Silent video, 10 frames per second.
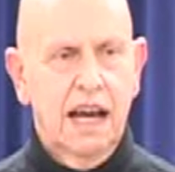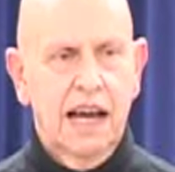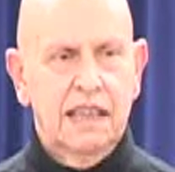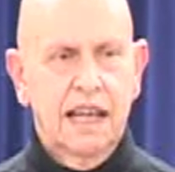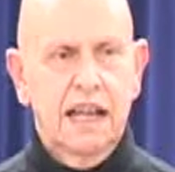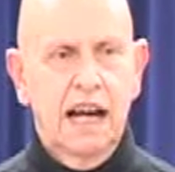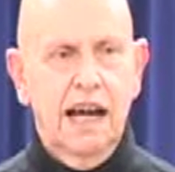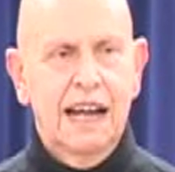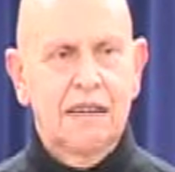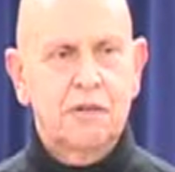And then
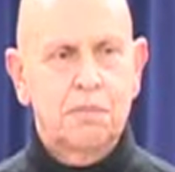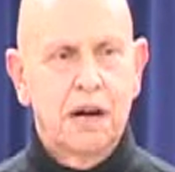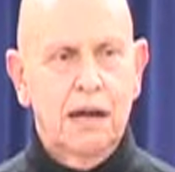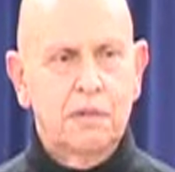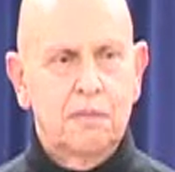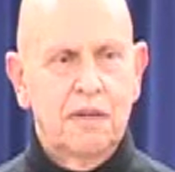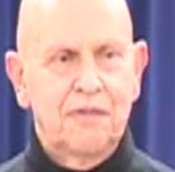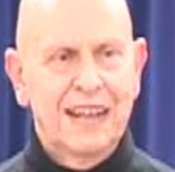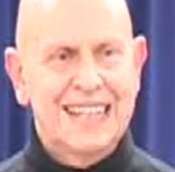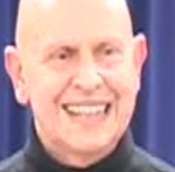I'd have the problem of
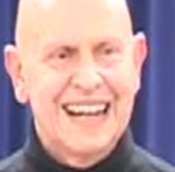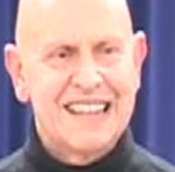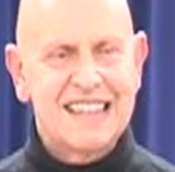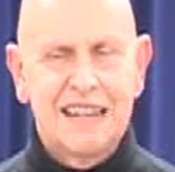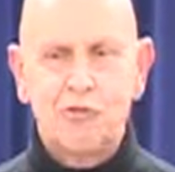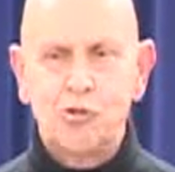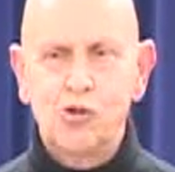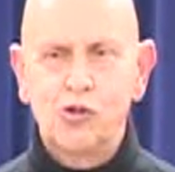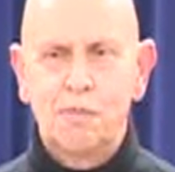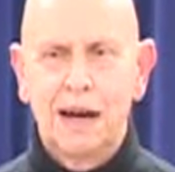if anything I said
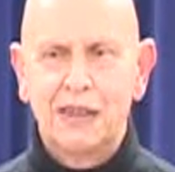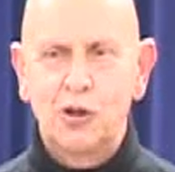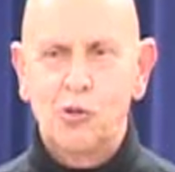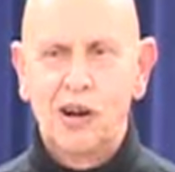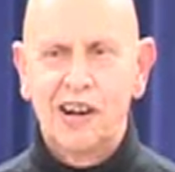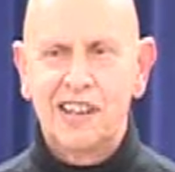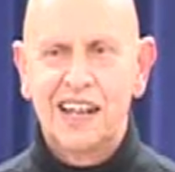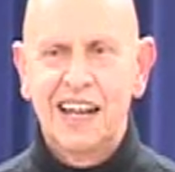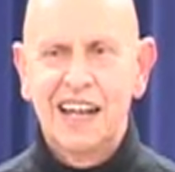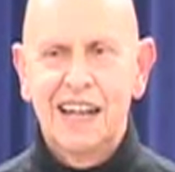rude about the work,